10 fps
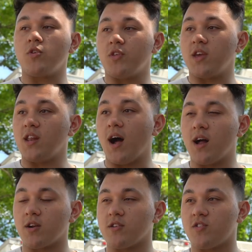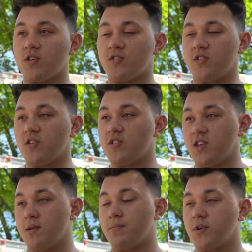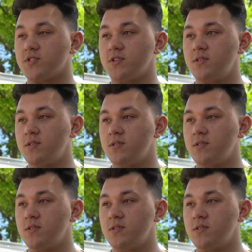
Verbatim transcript: You think you'd honor it so since it's in person?